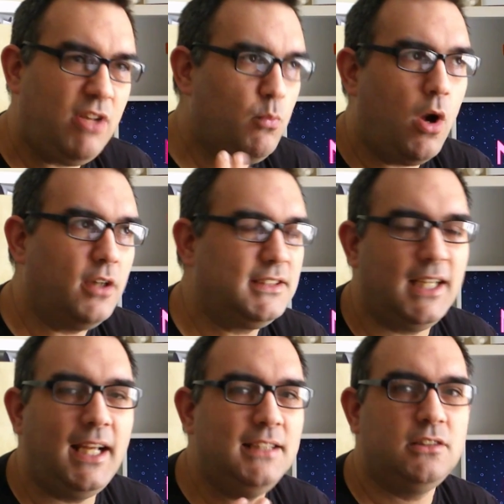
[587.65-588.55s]
reworked
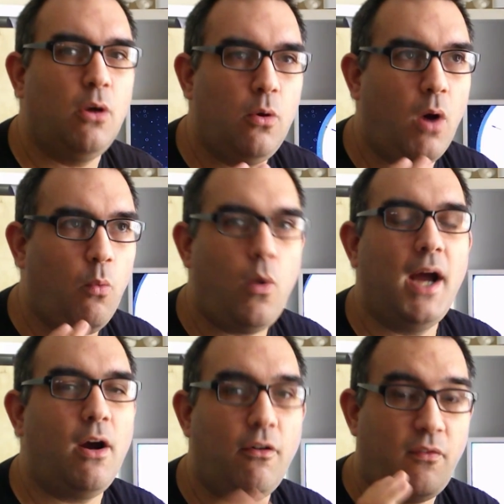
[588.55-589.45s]
it into a
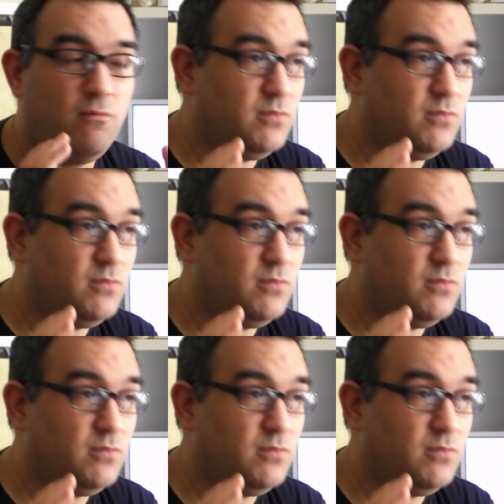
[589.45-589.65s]
way of